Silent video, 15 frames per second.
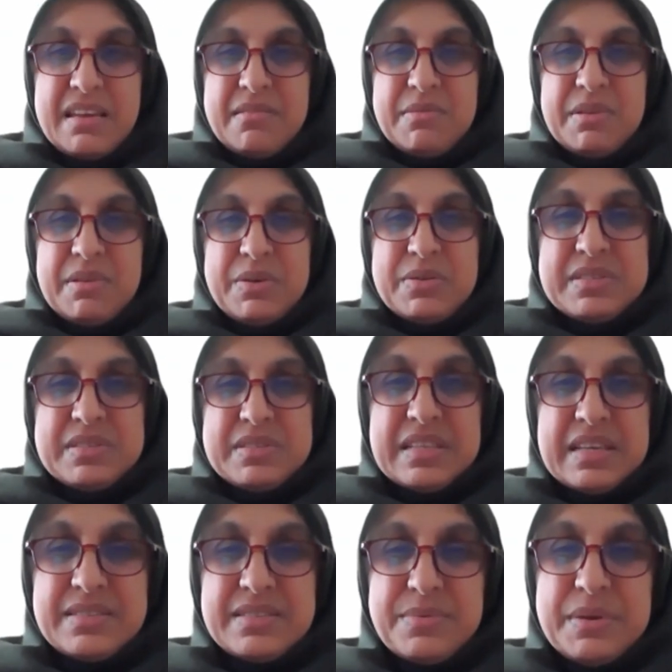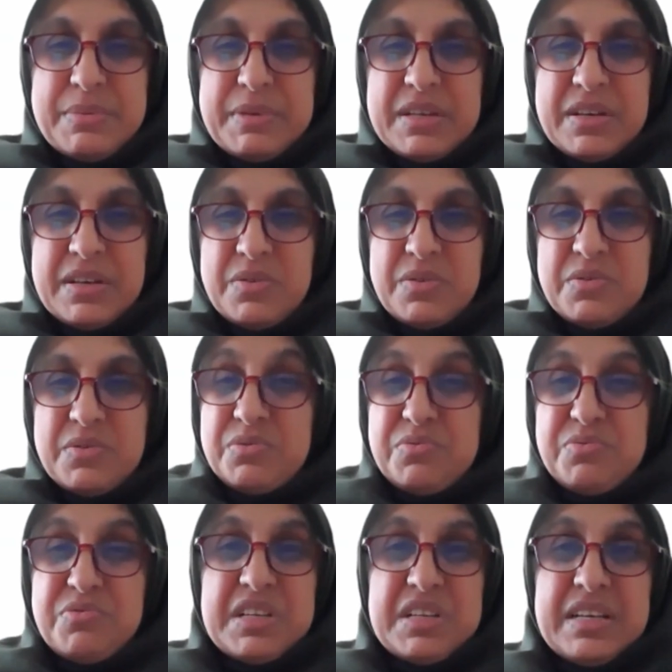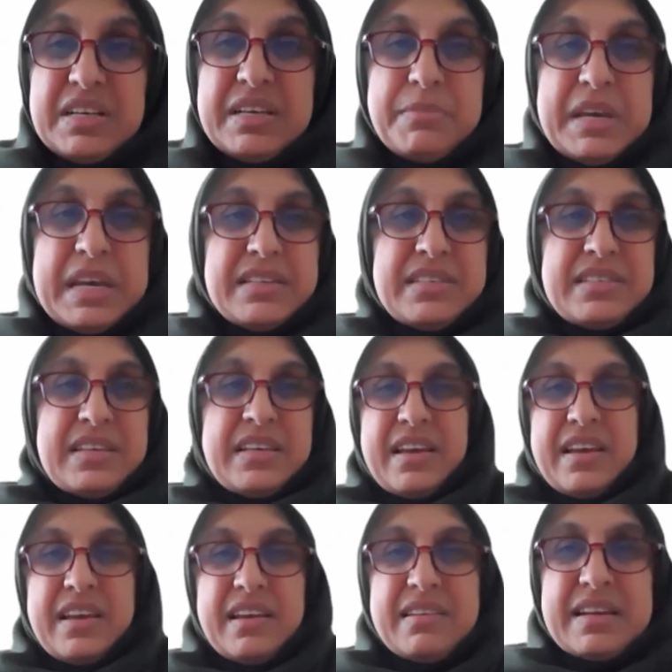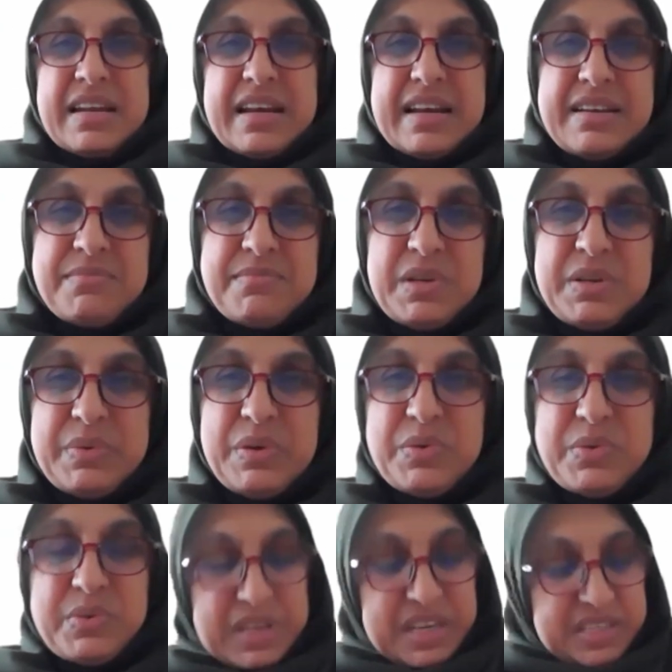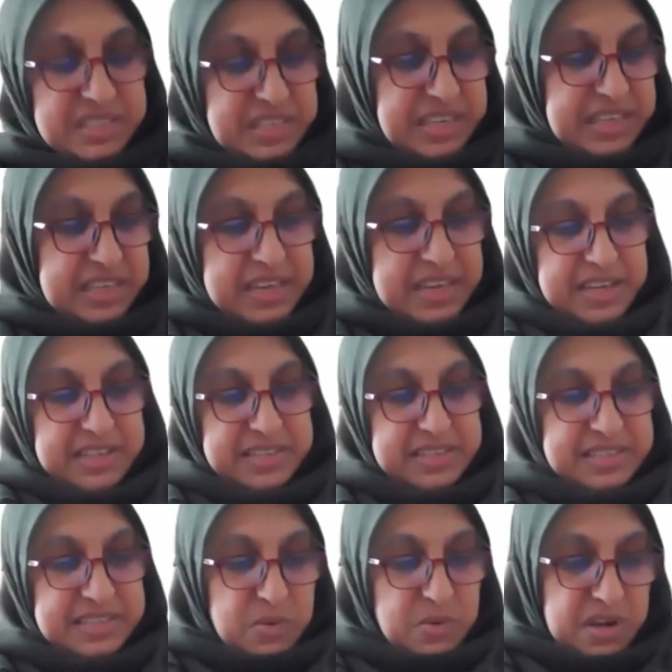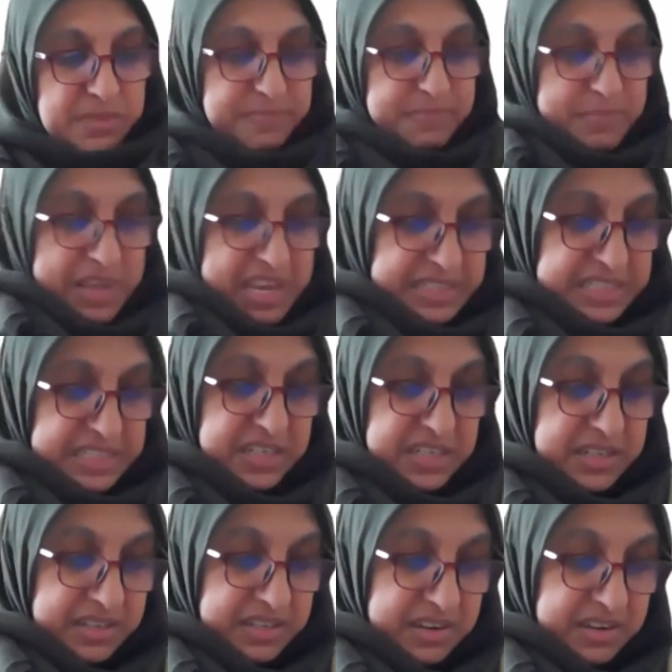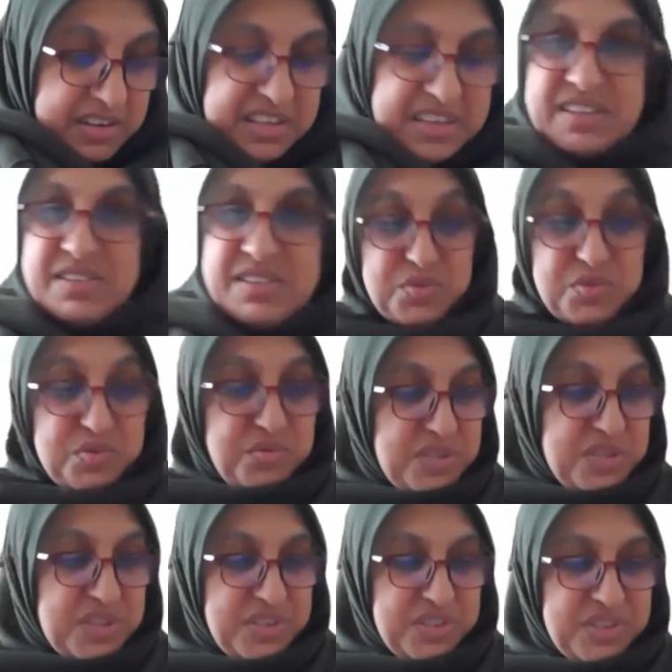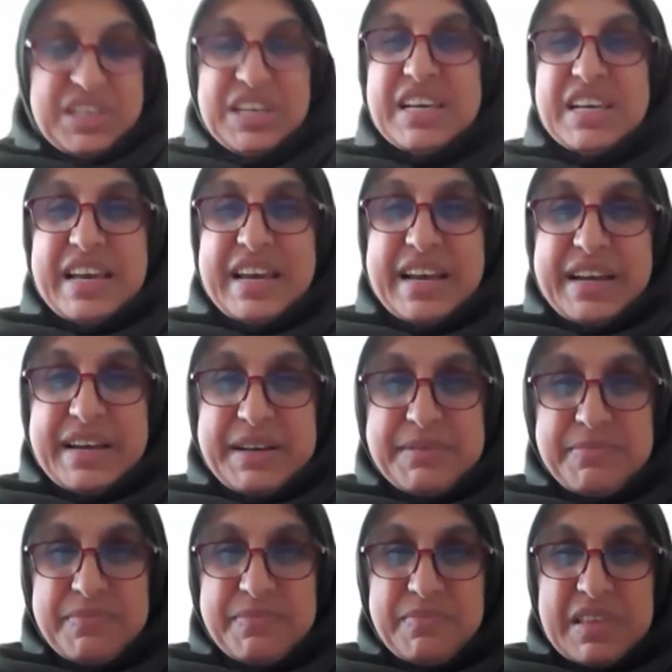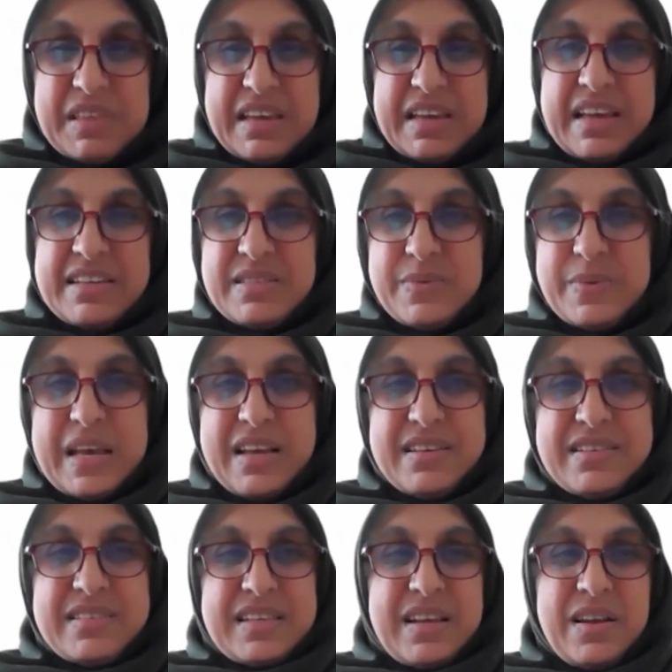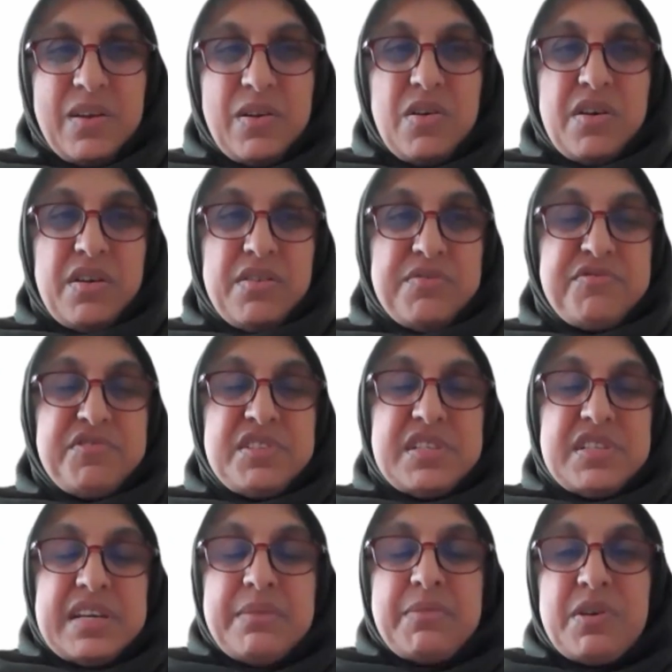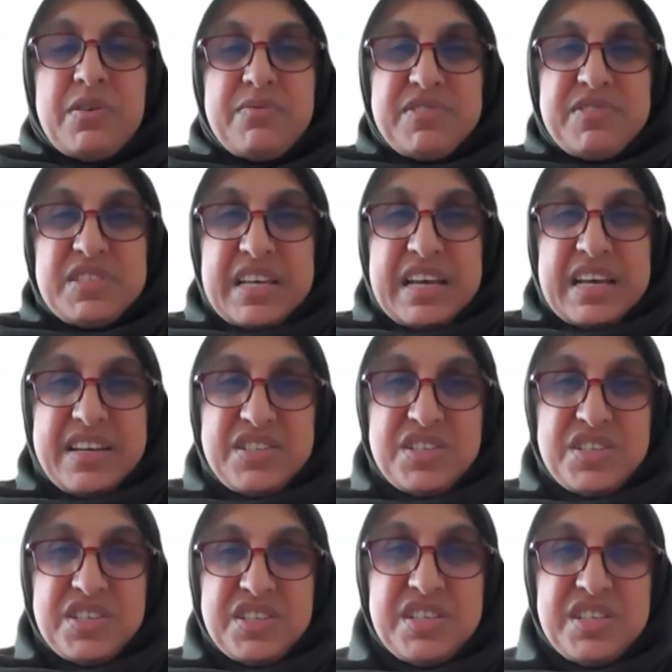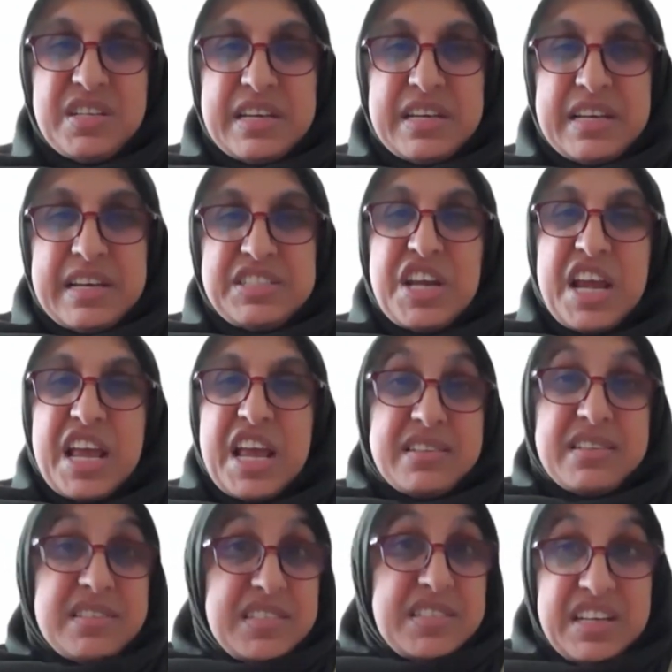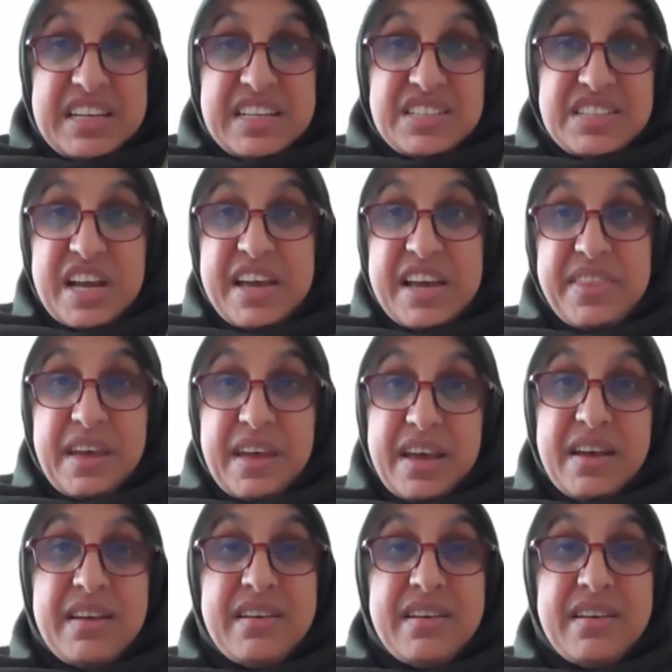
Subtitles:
Because these women are all really amazing, and when we all get together, it's magic, I can assure you, as well as a lot of deep conversation, challenging each other,